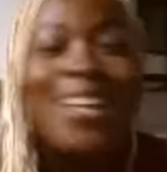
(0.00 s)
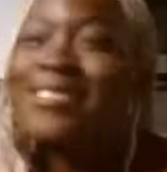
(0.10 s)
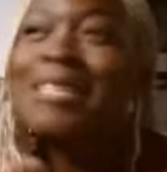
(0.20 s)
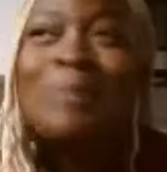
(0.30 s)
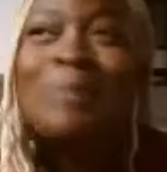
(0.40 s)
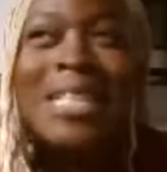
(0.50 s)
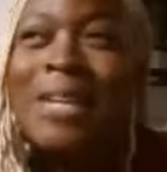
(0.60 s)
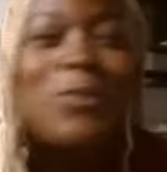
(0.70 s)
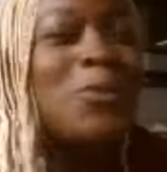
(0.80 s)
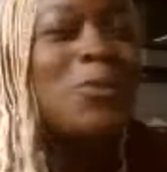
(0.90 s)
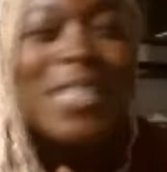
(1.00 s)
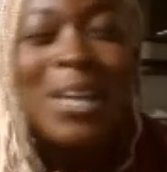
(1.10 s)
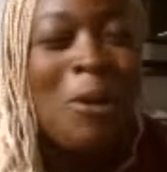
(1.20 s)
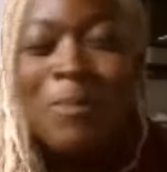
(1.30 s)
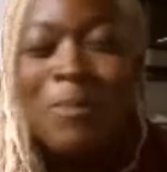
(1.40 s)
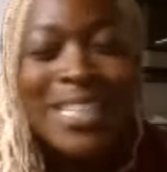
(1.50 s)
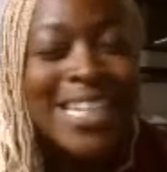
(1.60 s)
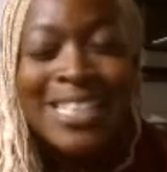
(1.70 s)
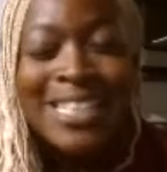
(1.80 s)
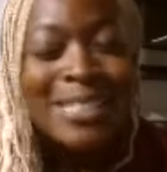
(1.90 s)
someone that I was really hoping to
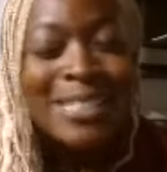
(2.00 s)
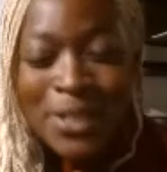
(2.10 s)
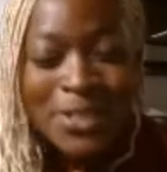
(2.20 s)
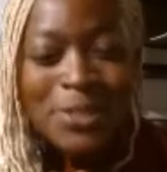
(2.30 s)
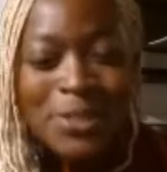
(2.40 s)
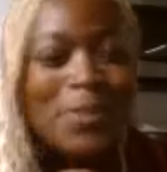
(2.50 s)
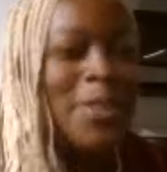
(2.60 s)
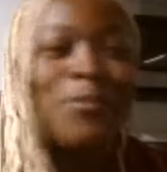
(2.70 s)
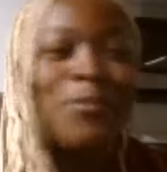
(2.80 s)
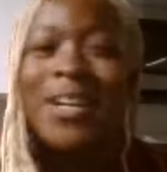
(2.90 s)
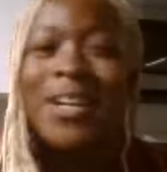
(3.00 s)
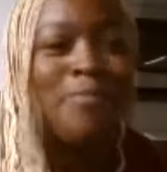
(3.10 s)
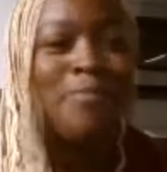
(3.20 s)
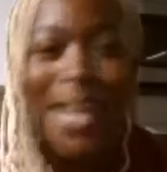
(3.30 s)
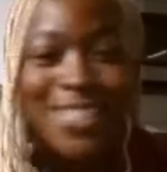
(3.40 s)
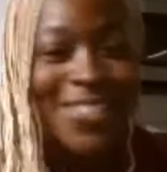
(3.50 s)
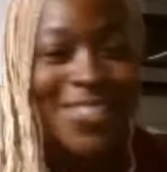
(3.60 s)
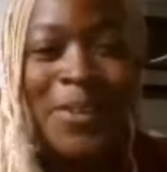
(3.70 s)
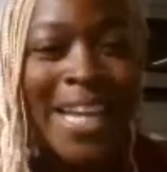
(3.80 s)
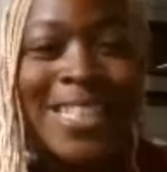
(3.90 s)
get this book to, and we're going to make sure
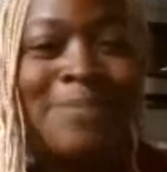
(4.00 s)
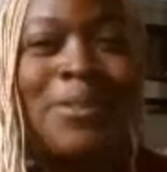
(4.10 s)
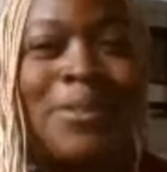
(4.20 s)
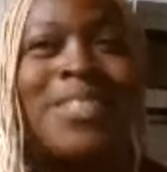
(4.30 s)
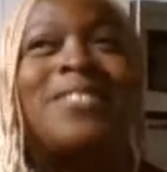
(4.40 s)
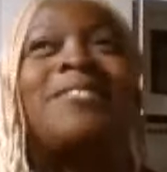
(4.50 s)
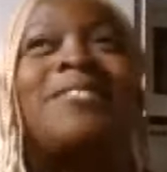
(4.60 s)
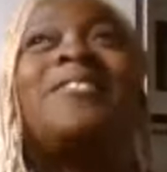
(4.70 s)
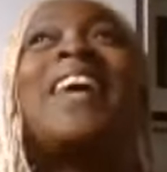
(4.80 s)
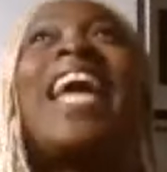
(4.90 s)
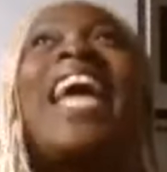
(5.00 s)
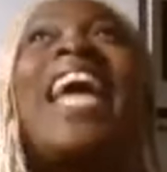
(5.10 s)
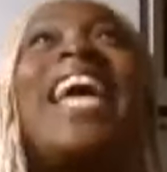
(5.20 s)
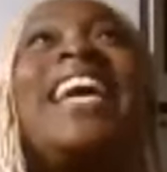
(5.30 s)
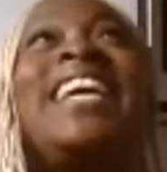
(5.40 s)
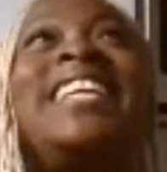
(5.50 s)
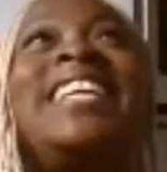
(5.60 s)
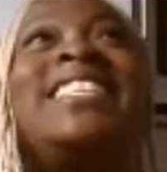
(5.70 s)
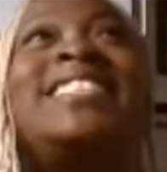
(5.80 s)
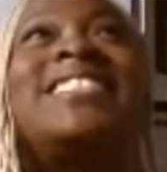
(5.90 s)
we get this book to,
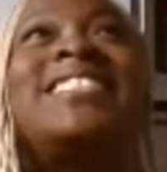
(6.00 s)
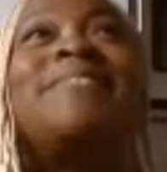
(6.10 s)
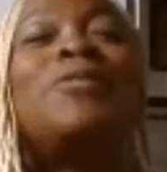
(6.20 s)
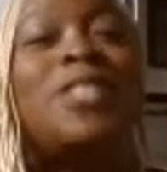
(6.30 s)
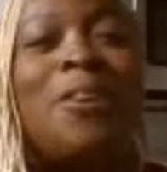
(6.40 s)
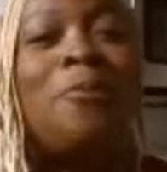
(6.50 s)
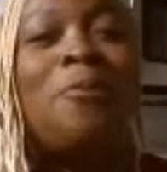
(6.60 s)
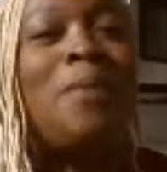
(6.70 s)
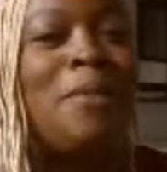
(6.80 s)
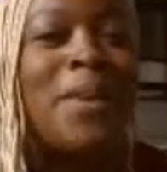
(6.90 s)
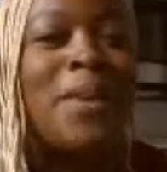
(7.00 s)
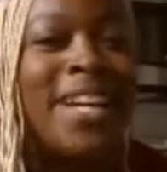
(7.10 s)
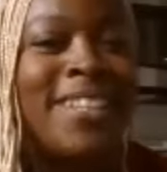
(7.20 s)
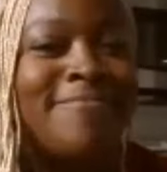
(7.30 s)
is Michelle Obama.